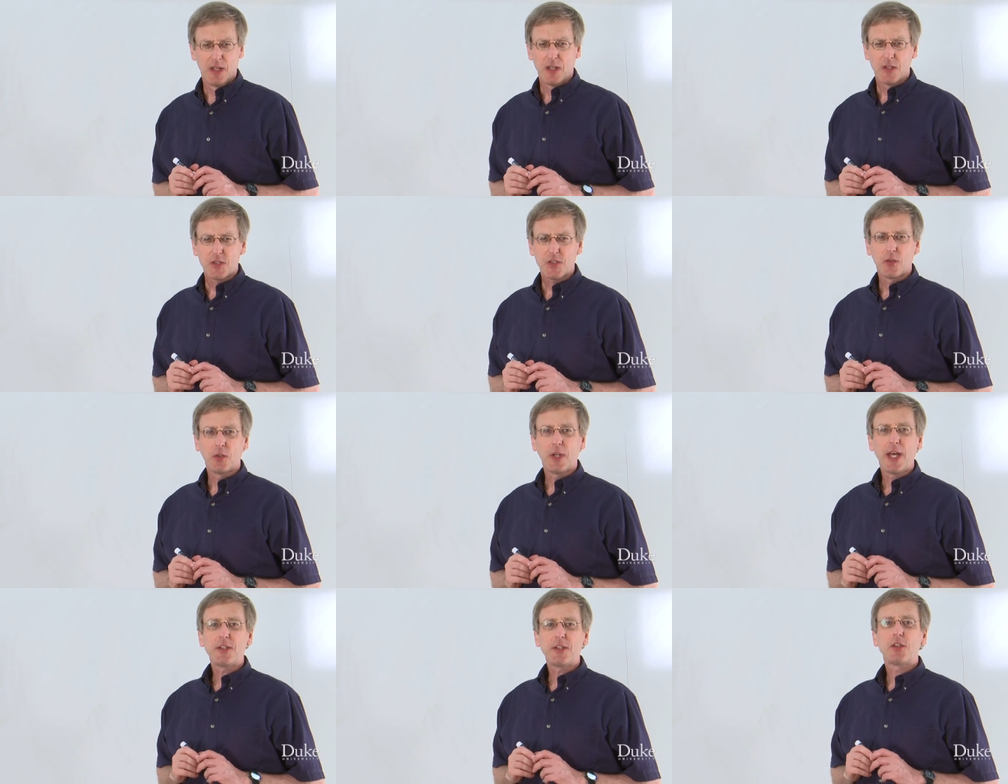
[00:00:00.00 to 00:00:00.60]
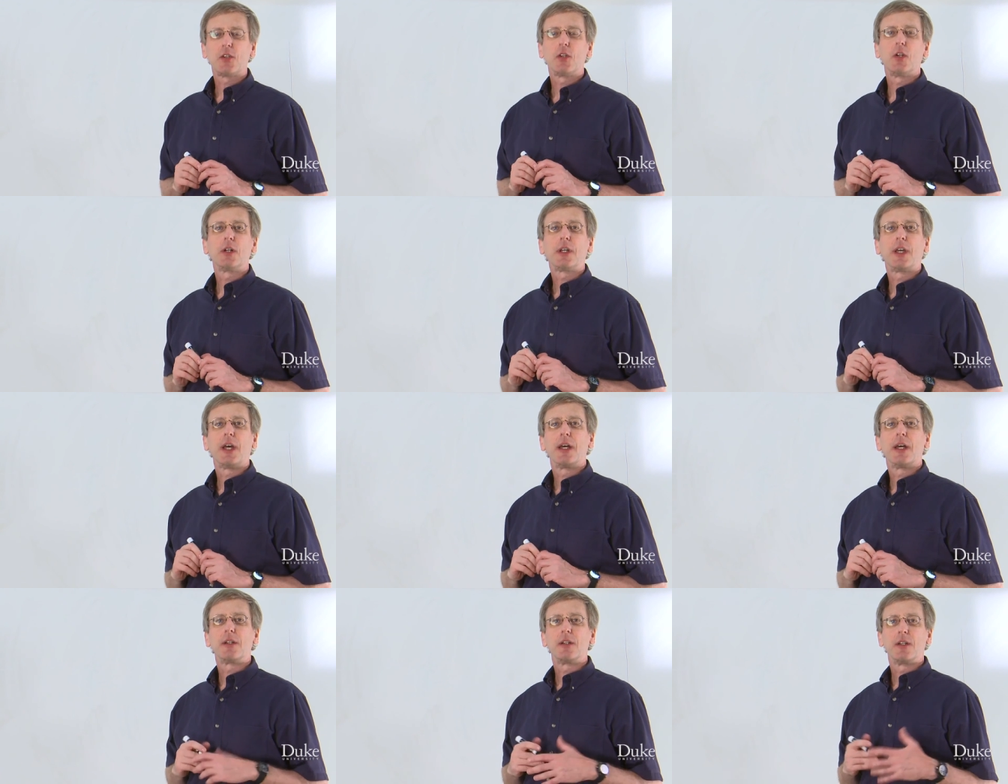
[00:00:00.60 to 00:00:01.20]
So let's
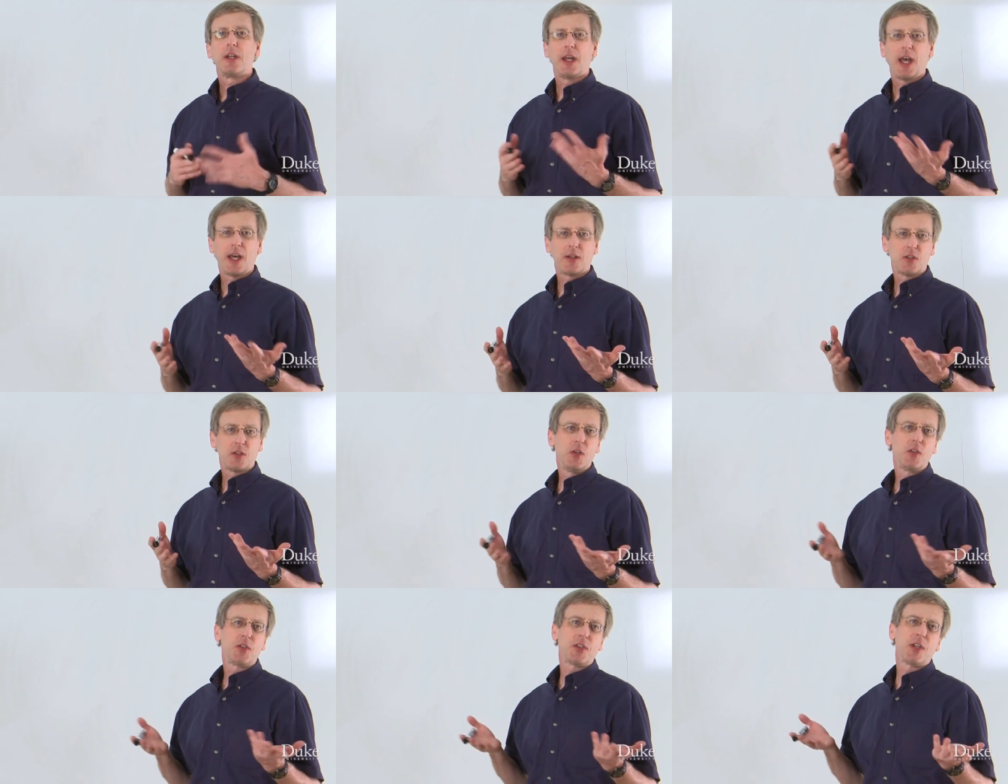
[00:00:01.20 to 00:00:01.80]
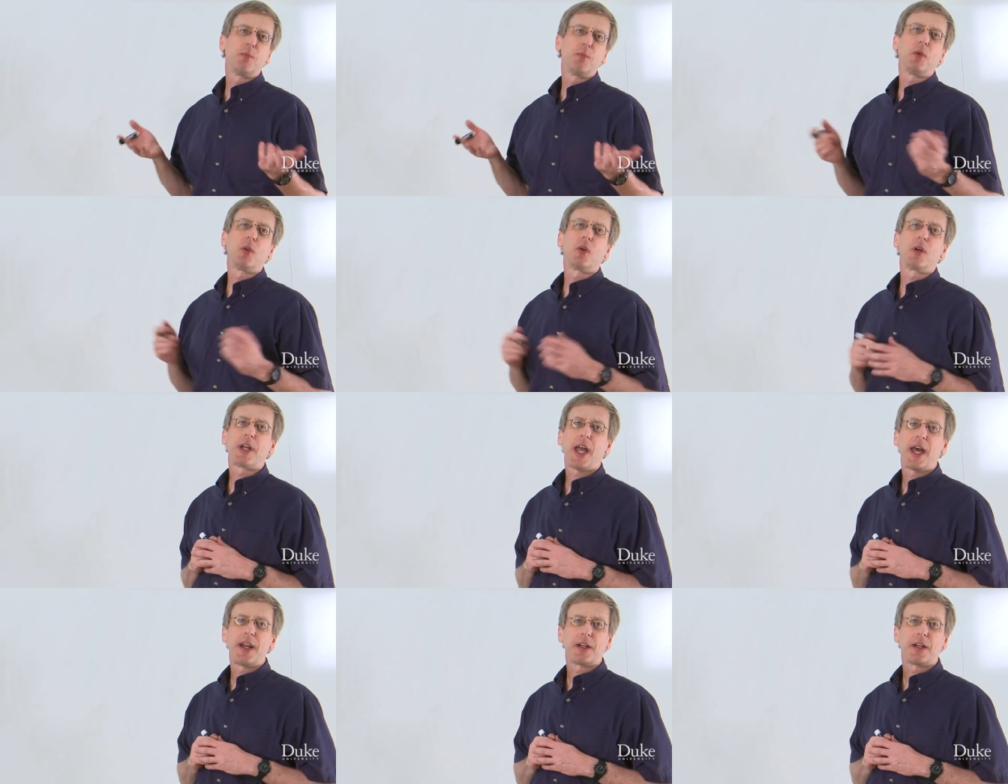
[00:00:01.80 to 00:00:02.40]
look at two simple
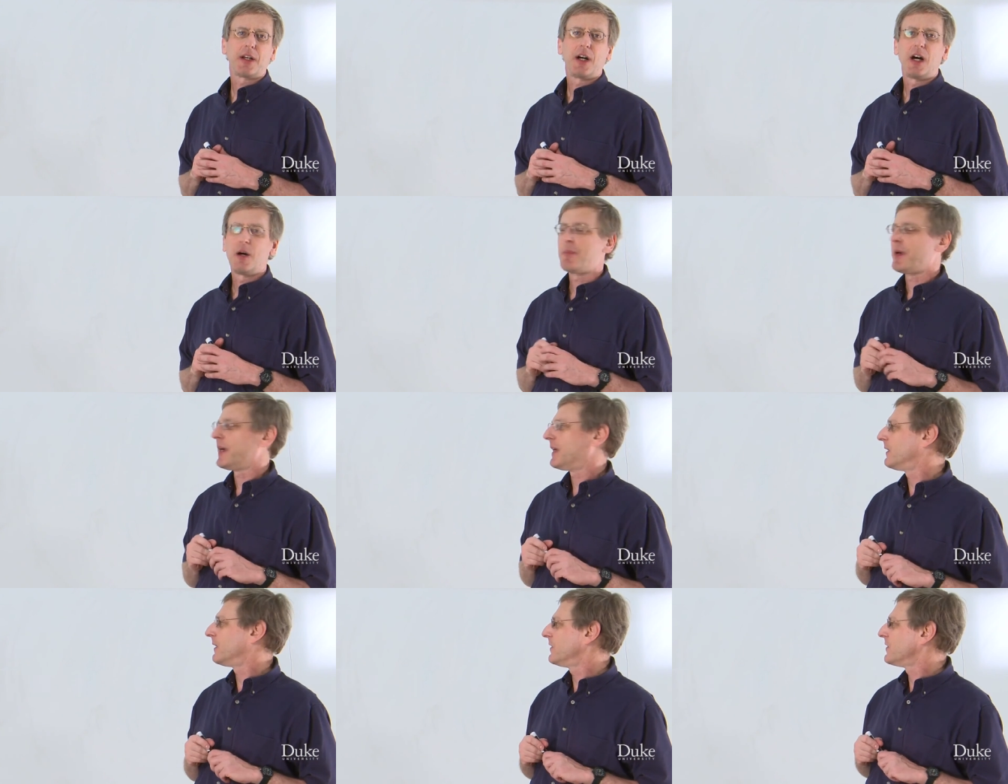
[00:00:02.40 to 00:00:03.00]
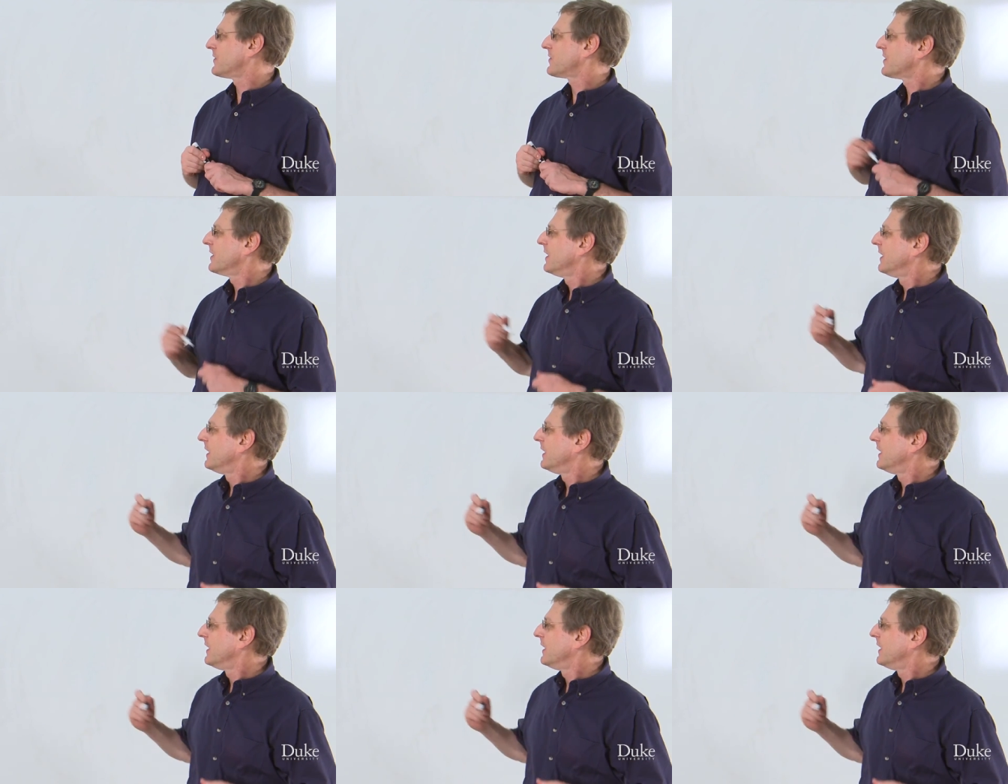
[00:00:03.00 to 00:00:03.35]
organic compounds.